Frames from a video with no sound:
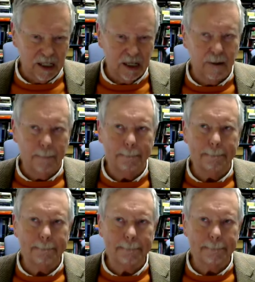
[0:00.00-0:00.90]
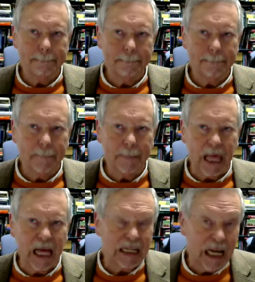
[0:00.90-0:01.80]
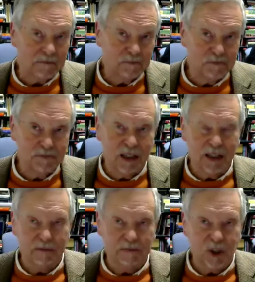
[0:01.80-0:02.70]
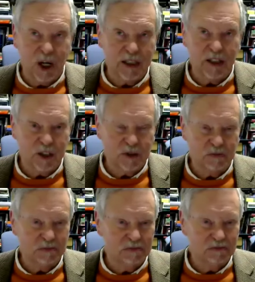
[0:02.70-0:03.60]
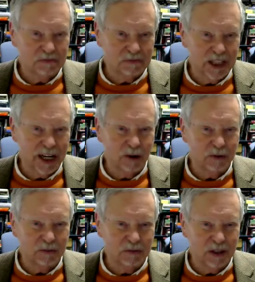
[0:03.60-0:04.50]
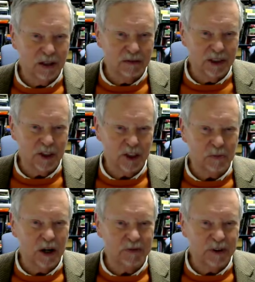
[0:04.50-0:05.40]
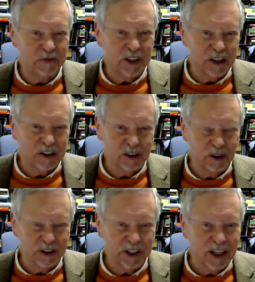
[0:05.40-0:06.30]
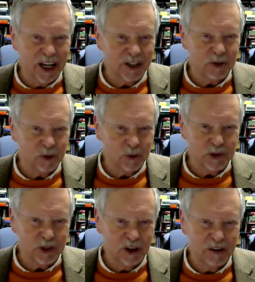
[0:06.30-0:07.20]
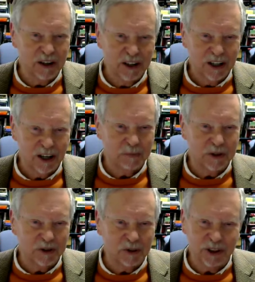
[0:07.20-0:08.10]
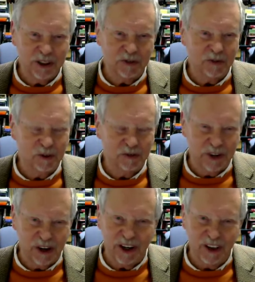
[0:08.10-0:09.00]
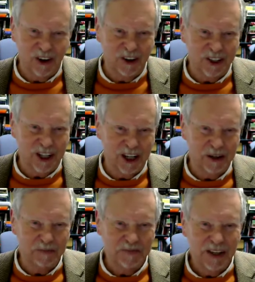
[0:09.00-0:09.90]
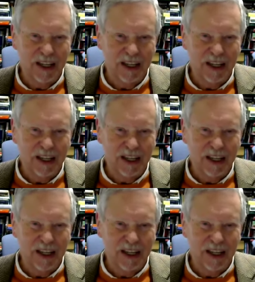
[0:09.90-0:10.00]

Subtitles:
Um, I've taught this now. This is my 50th year in the classroom, so I've been doing this for a very long time.